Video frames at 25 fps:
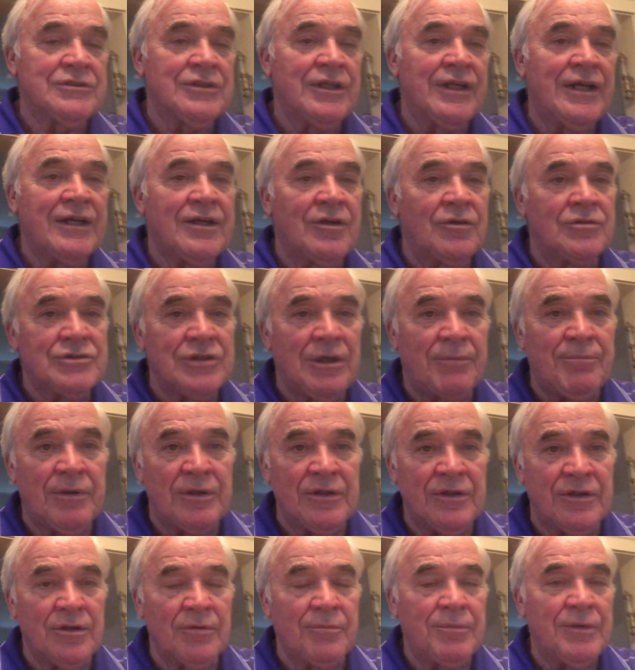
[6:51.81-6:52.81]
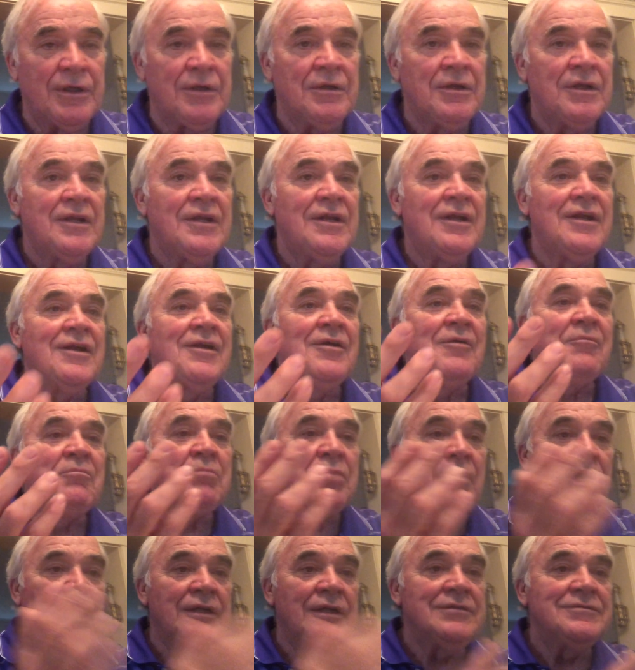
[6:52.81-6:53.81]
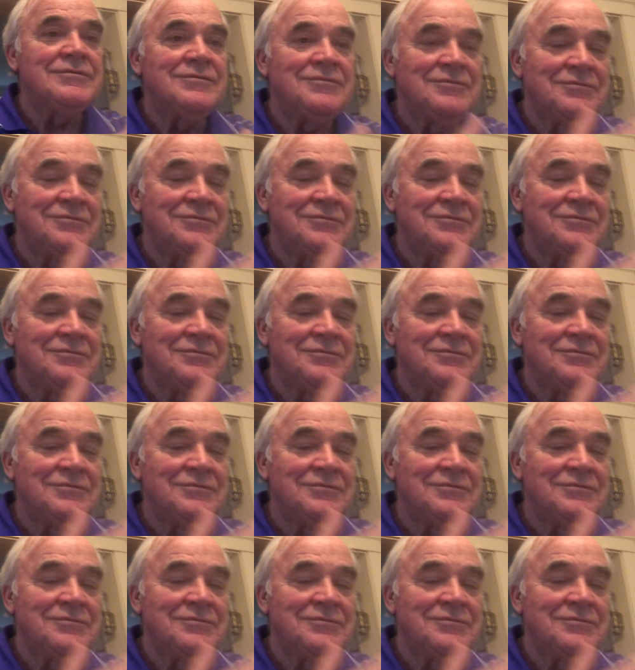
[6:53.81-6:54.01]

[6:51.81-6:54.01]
So that goes up a little bit. But